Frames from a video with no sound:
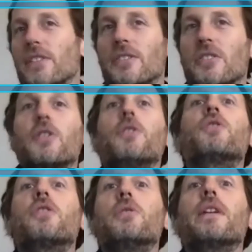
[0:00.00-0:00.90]
aren't so used
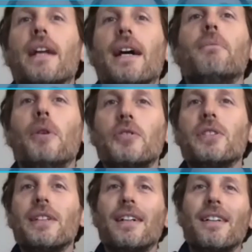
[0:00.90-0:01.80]
to doing that. Most
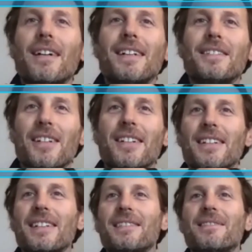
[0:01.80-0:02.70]
of their clients are
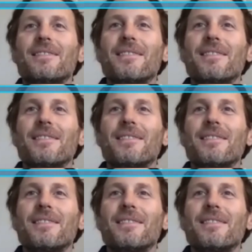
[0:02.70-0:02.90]
clearly,